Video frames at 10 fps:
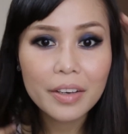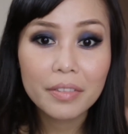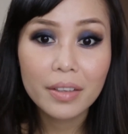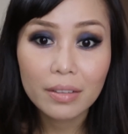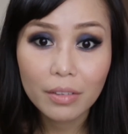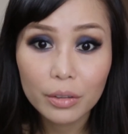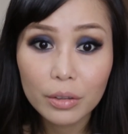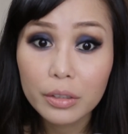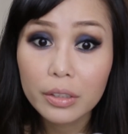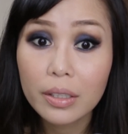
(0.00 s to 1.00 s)
I think our
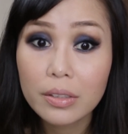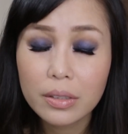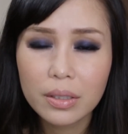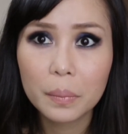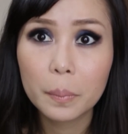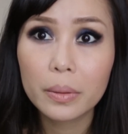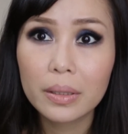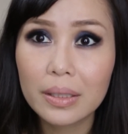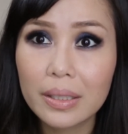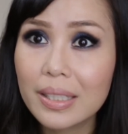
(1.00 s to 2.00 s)
look is
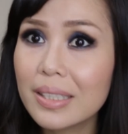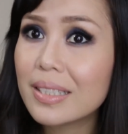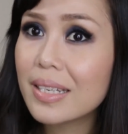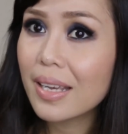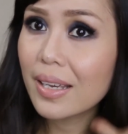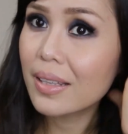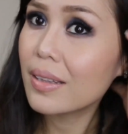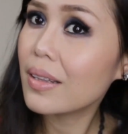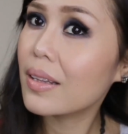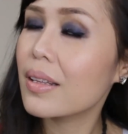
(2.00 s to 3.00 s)
complete, and
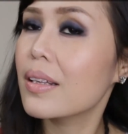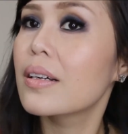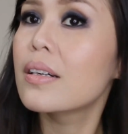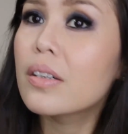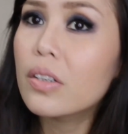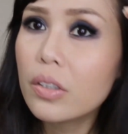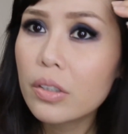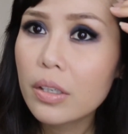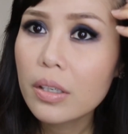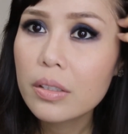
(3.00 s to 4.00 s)

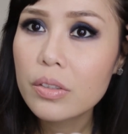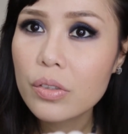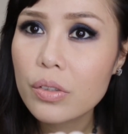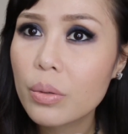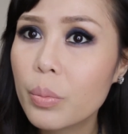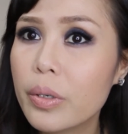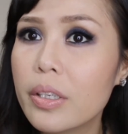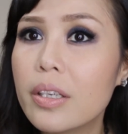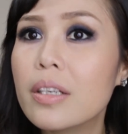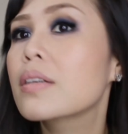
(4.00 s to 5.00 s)
yeah, this is so pretty.